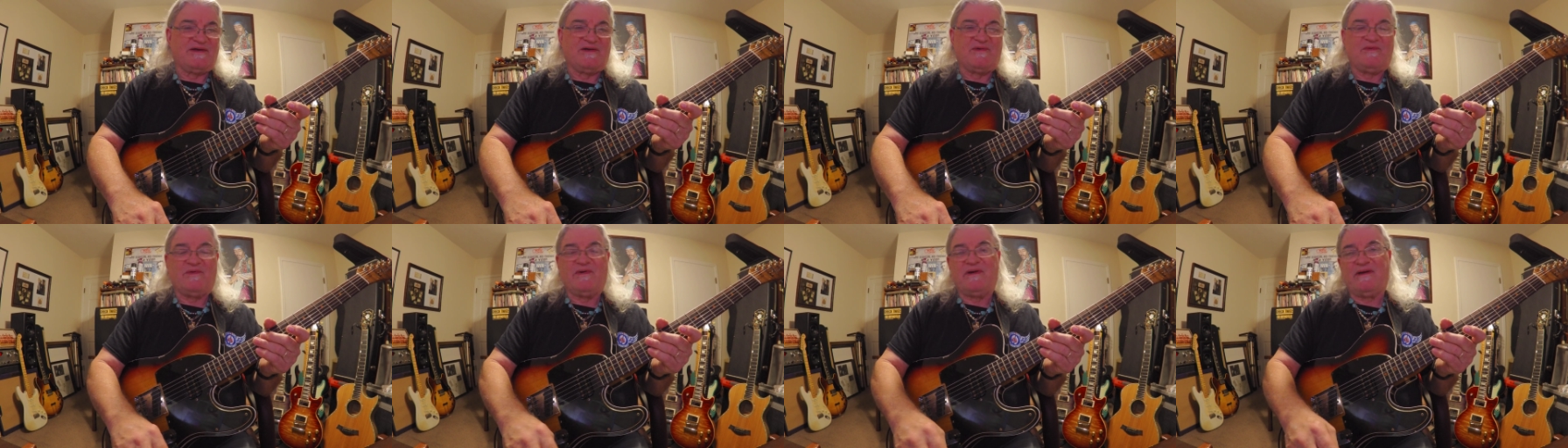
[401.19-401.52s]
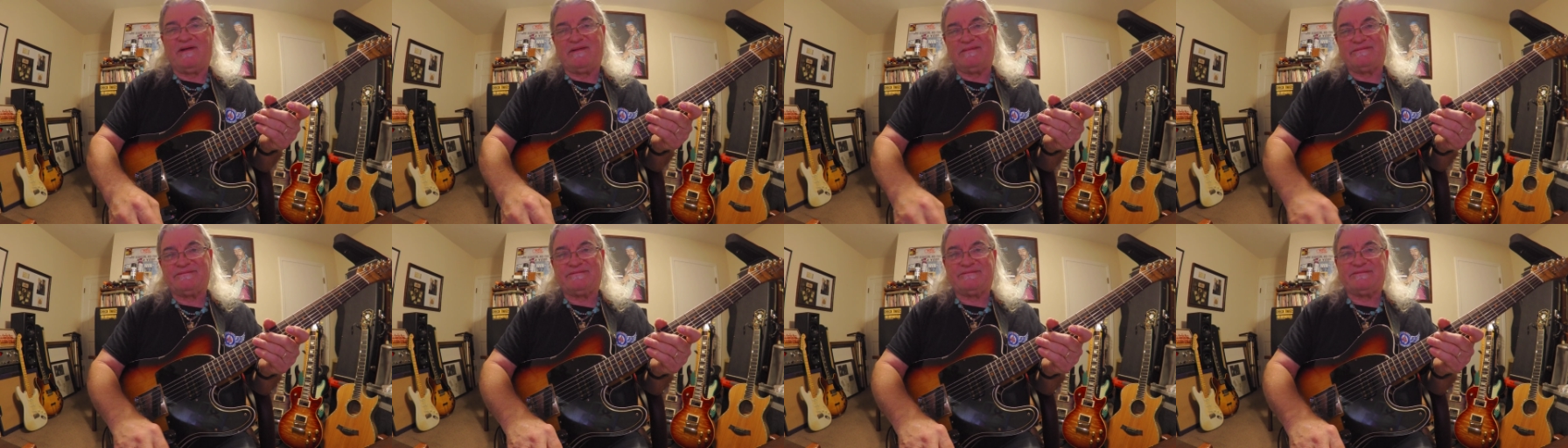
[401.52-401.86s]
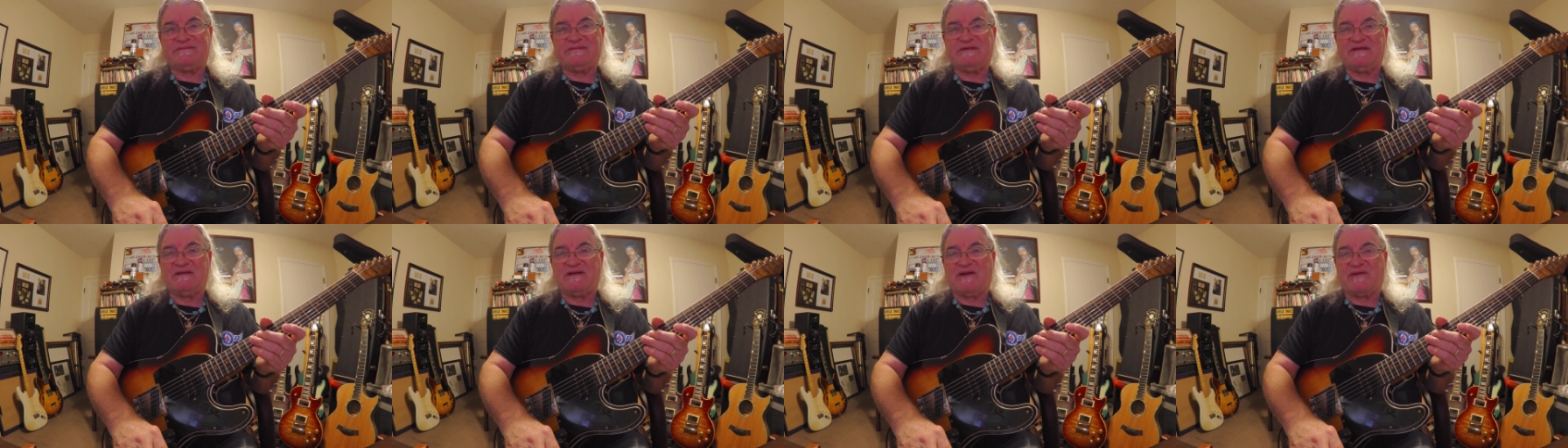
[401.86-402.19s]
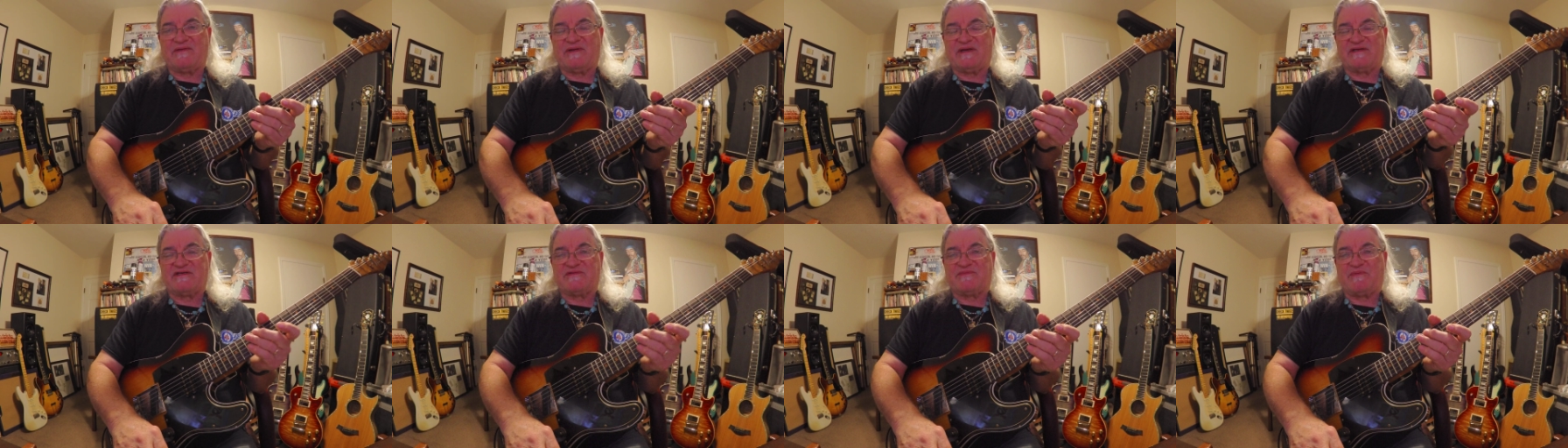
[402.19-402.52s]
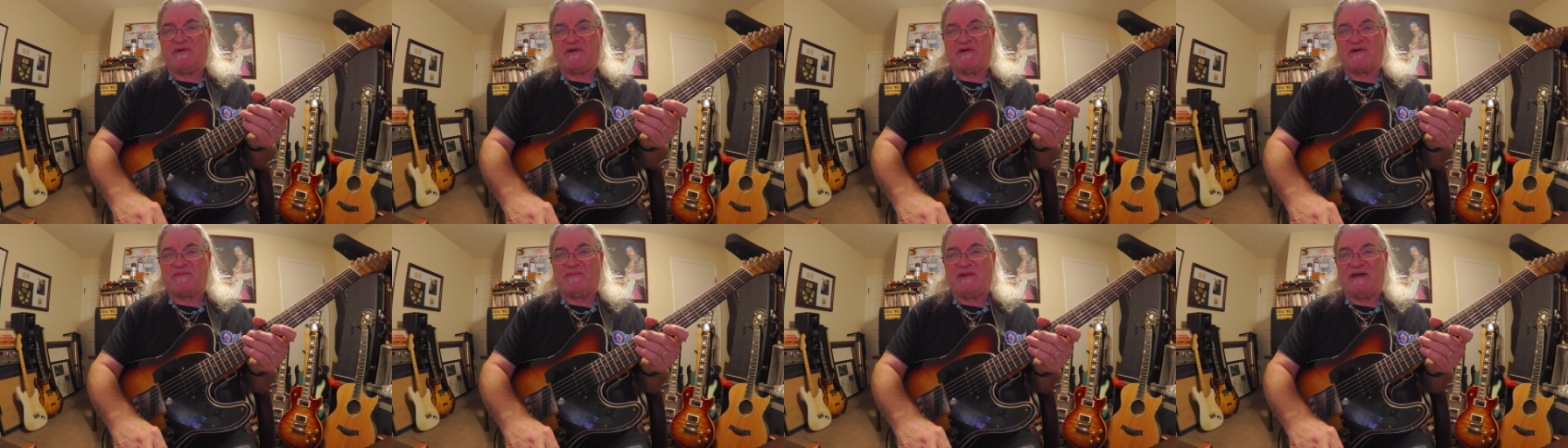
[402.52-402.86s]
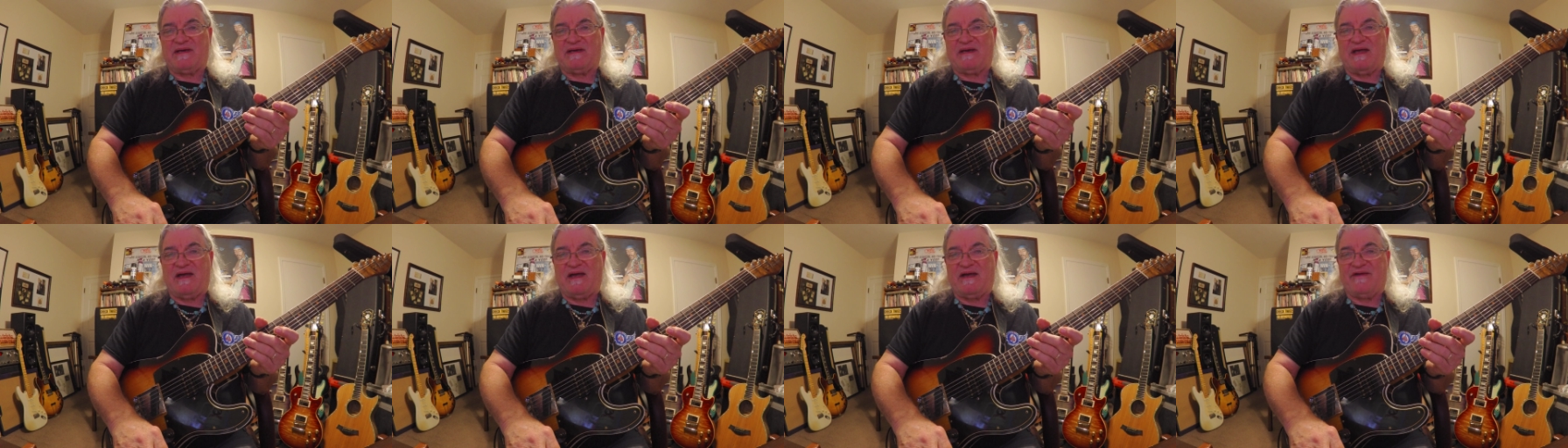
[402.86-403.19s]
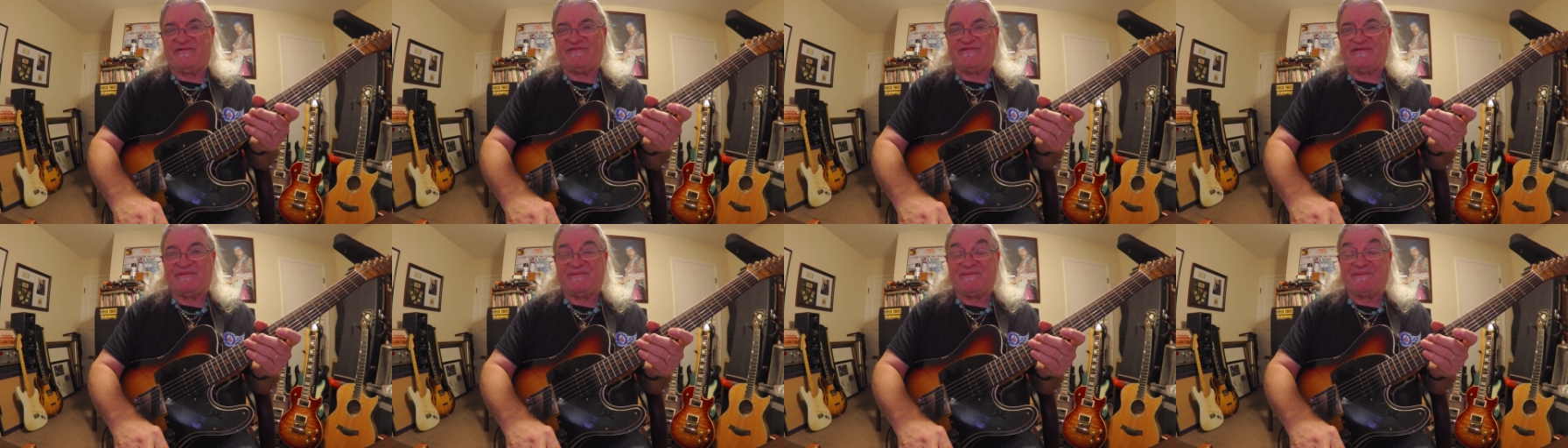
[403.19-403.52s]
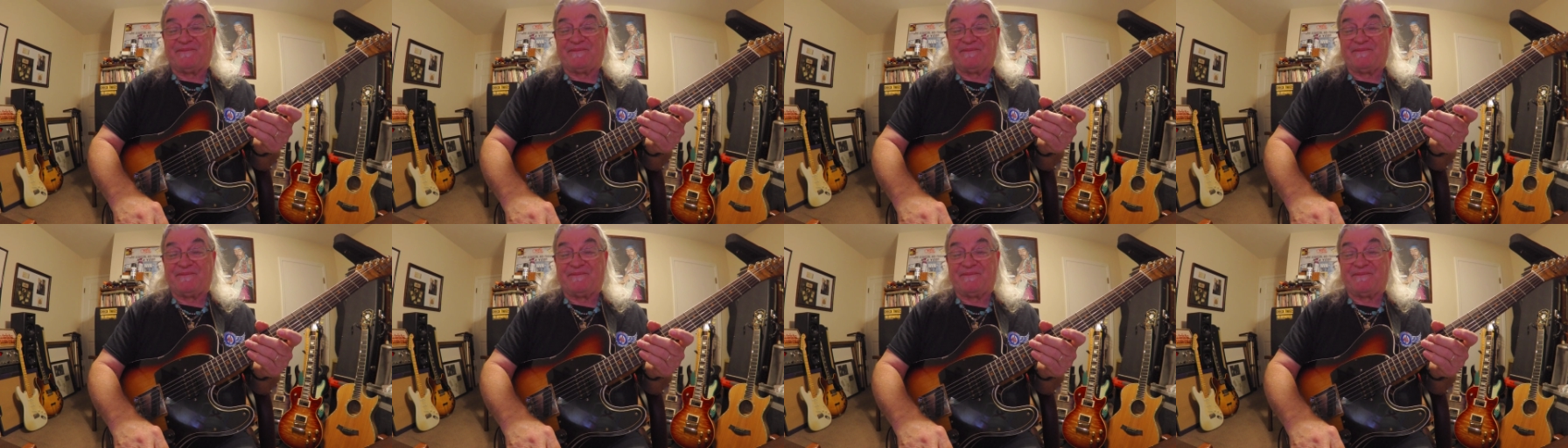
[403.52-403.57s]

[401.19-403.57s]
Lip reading: Well, you know, that's part of my life,